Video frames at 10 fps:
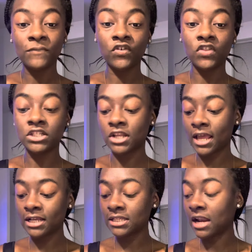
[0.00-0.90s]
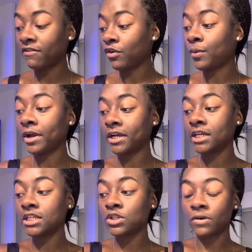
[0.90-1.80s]
for the zodiac sign of
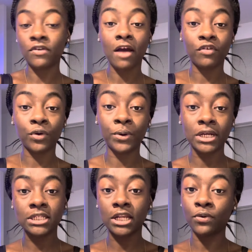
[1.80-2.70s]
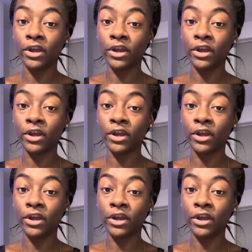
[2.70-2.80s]
aquarius so if you have aquarius anywhere